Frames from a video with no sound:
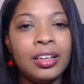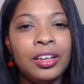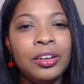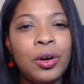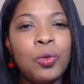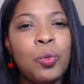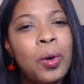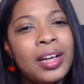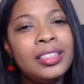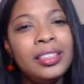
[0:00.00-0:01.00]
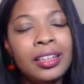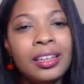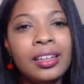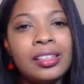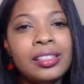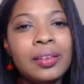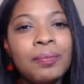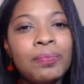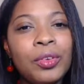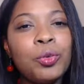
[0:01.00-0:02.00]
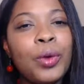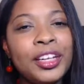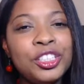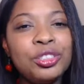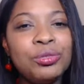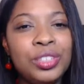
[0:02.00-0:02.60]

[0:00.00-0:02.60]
what does racial